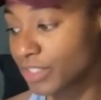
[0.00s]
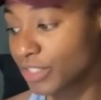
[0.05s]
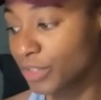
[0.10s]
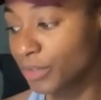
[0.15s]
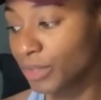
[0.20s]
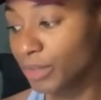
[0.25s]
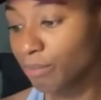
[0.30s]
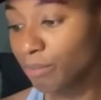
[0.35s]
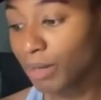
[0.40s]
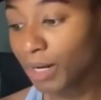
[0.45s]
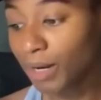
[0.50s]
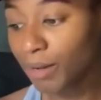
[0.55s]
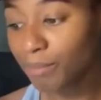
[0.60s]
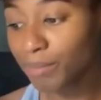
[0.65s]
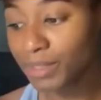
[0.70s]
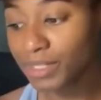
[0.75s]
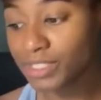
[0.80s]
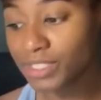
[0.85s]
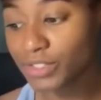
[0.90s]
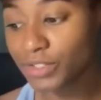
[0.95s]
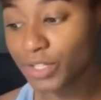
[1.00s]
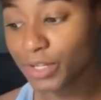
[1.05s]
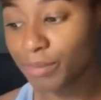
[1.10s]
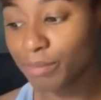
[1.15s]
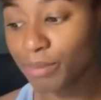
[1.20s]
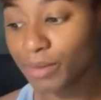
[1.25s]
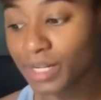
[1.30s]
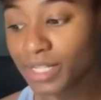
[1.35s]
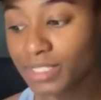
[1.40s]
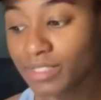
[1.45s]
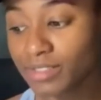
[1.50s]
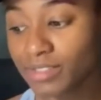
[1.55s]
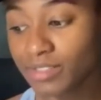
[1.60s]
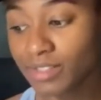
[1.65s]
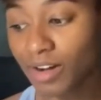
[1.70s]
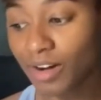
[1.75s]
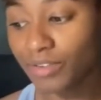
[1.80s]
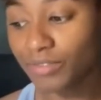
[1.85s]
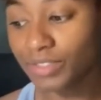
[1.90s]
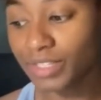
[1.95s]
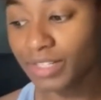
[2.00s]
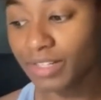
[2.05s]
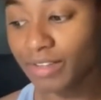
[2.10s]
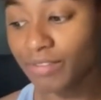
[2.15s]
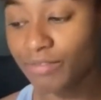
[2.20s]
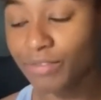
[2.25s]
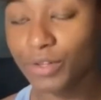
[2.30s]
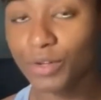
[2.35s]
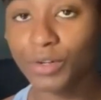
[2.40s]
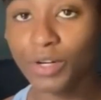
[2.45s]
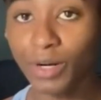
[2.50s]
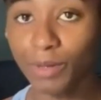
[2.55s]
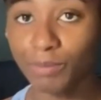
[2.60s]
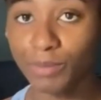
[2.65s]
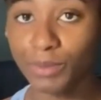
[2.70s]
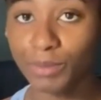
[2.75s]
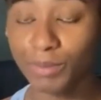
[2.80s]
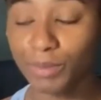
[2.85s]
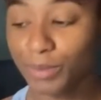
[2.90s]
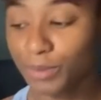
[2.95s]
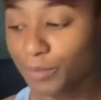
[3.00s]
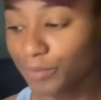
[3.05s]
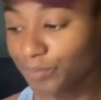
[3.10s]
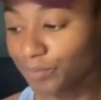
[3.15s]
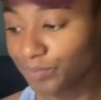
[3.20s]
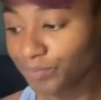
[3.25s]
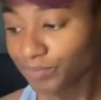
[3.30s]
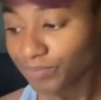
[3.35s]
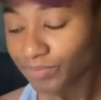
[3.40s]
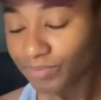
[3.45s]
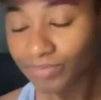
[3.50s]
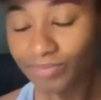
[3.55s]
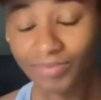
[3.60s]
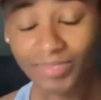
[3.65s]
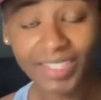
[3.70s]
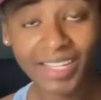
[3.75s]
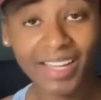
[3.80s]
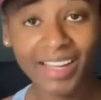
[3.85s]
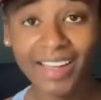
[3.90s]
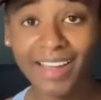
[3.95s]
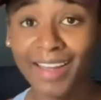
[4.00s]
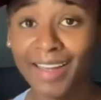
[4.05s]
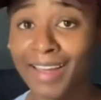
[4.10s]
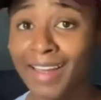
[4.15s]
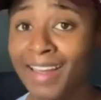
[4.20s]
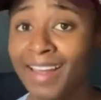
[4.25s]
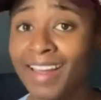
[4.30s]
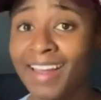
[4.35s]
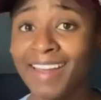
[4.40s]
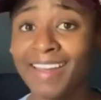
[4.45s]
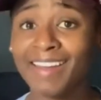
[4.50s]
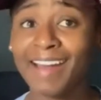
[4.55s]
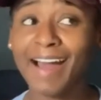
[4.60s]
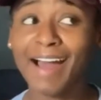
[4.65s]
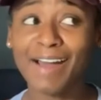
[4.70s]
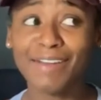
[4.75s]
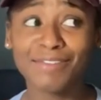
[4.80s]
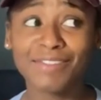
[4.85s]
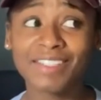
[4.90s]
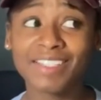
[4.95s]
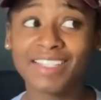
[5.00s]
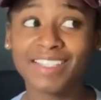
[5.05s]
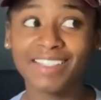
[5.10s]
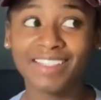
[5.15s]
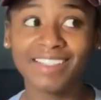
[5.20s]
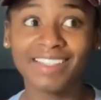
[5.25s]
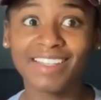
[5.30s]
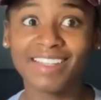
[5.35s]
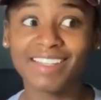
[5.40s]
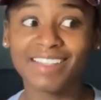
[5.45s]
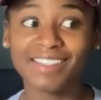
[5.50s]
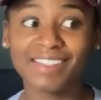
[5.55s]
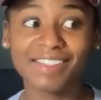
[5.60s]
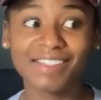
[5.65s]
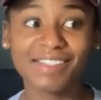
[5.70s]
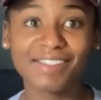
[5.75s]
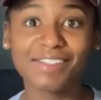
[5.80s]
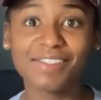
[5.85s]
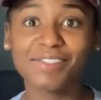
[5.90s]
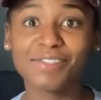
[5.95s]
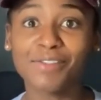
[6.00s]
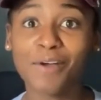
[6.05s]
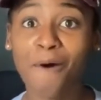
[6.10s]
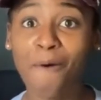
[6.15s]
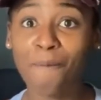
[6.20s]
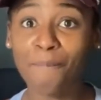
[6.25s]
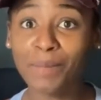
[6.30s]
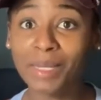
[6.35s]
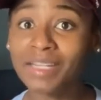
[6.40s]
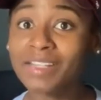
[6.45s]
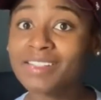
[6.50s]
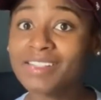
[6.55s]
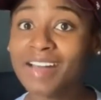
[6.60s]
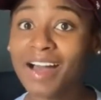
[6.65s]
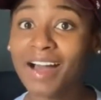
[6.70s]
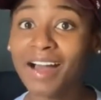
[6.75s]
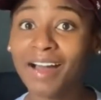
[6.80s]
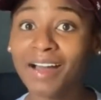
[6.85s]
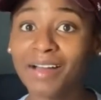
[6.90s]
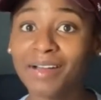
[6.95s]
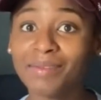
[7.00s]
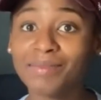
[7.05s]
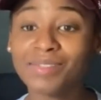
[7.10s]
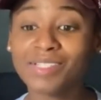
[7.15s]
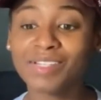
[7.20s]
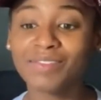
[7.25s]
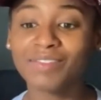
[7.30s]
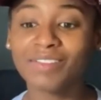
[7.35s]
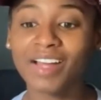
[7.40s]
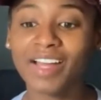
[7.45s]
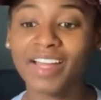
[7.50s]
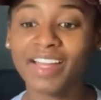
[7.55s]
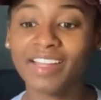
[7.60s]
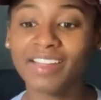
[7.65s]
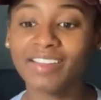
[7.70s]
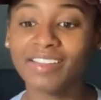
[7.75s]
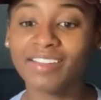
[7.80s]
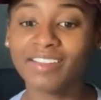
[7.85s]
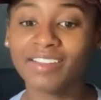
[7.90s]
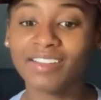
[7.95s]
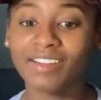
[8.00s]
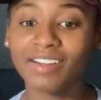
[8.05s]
you can pump until your breasts soften and feel comfortable. And I've seen this so many times of like